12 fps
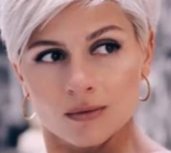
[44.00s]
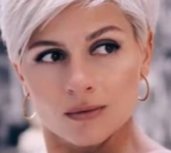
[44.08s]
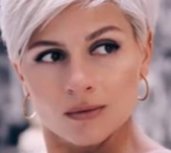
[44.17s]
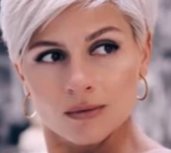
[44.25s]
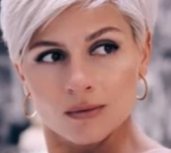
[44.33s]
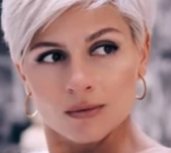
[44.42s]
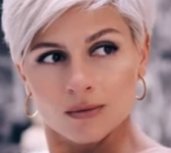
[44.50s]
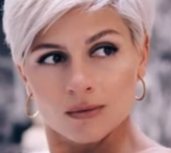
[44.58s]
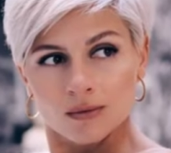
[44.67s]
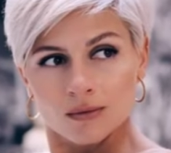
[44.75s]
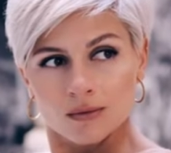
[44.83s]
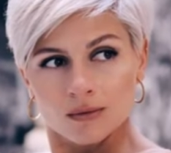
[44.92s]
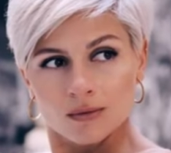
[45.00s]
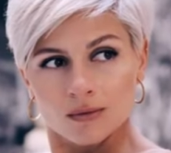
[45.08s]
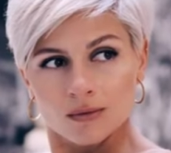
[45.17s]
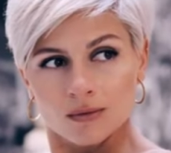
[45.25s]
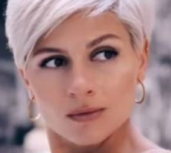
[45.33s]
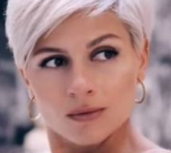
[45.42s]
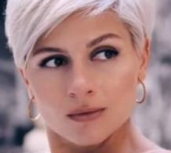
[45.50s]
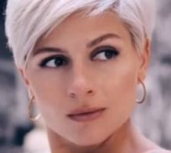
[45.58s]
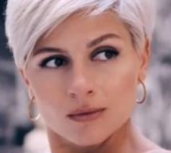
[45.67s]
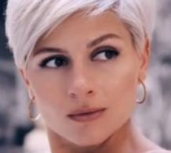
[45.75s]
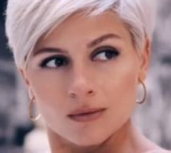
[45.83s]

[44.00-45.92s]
Nobody speaks.